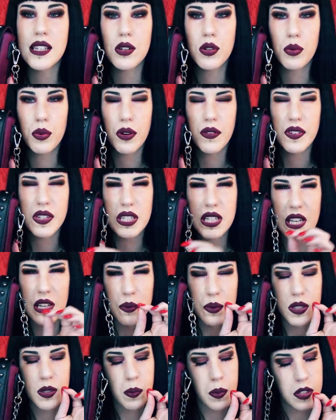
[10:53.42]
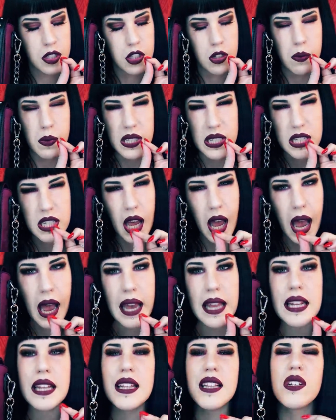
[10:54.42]
little rivets here were supposed to be
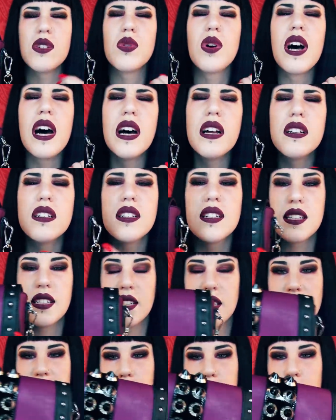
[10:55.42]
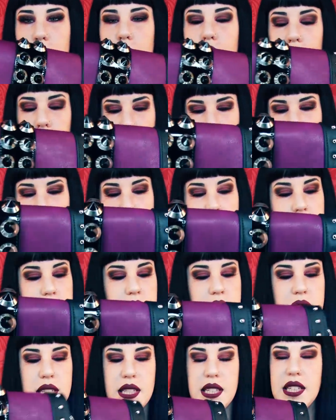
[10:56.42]
tiny little beautifully
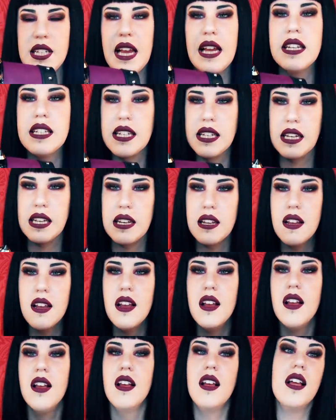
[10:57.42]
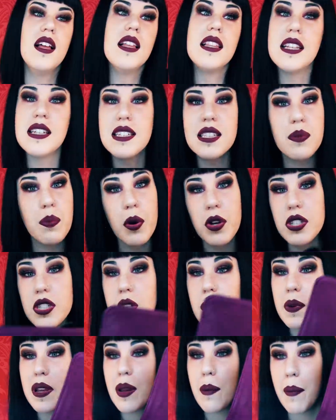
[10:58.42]
understated. There's supposed
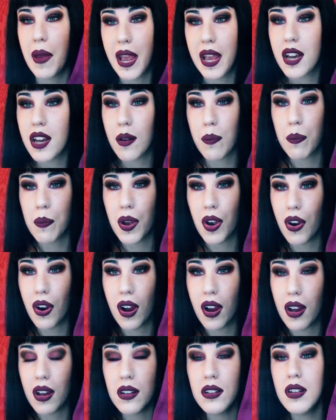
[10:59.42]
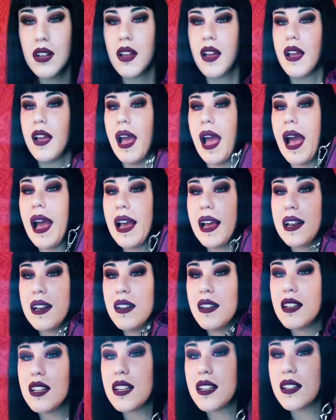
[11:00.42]
to be a makeup mirror
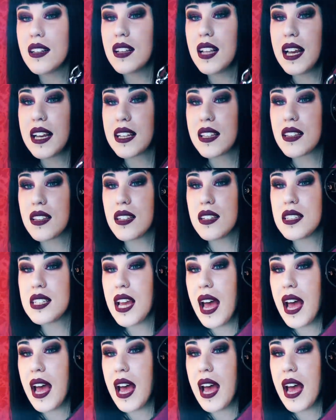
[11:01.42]
and like the